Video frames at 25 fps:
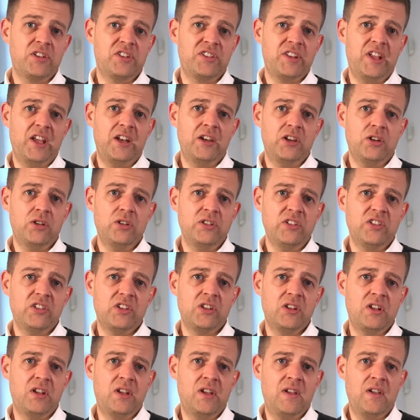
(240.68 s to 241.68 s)

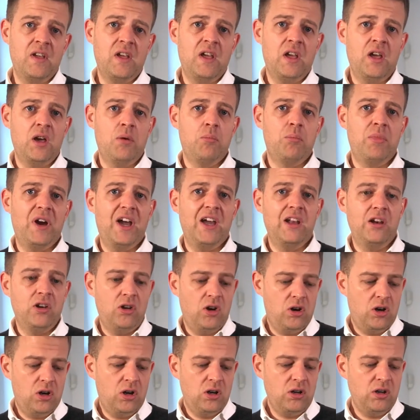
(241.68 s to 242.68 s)
standards by
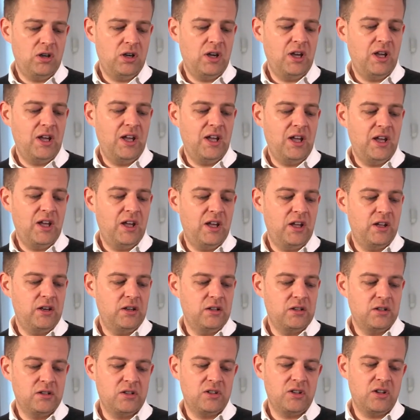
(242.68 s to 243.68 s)
law,
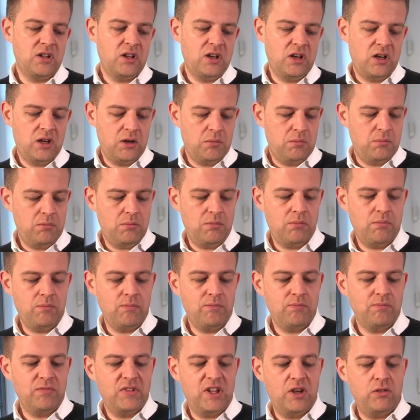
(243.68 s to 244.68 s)
and
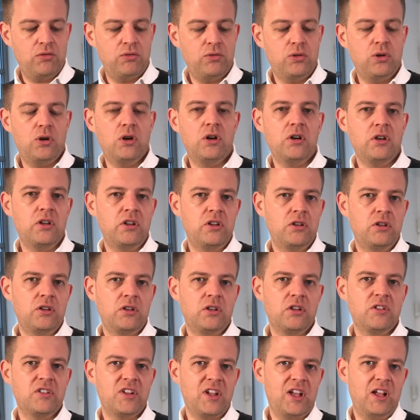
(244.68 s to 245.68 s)
therefore you
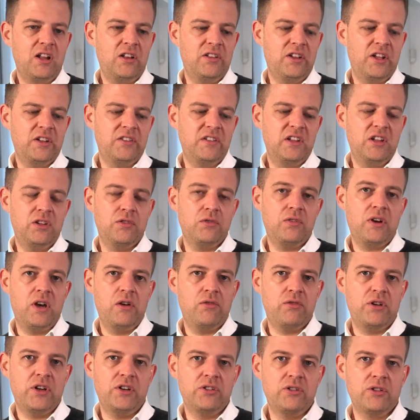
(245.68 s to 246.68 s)
can tell that these
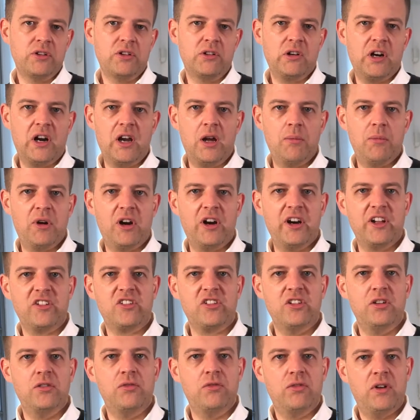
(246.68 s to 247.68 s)
500 gram are
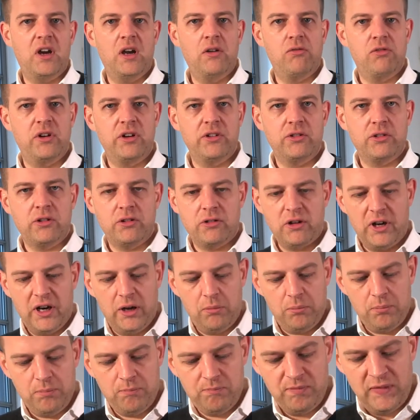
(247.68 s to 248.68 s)
actually 500
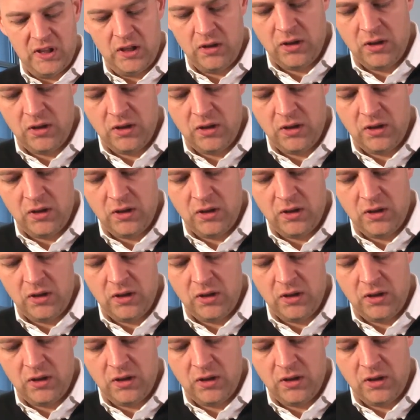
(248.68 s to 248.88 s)
gram.